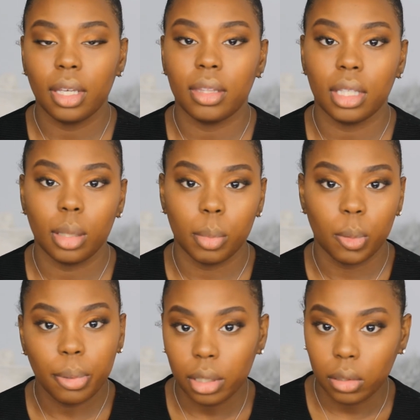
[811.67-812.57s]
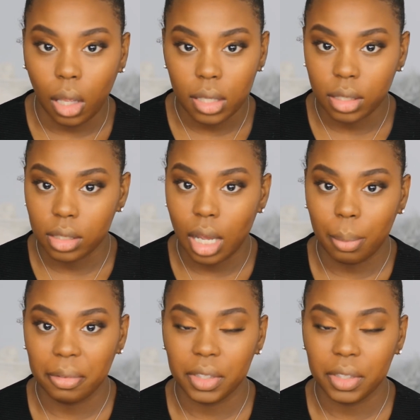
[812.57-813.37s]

and then I'm going to put a gloss on top of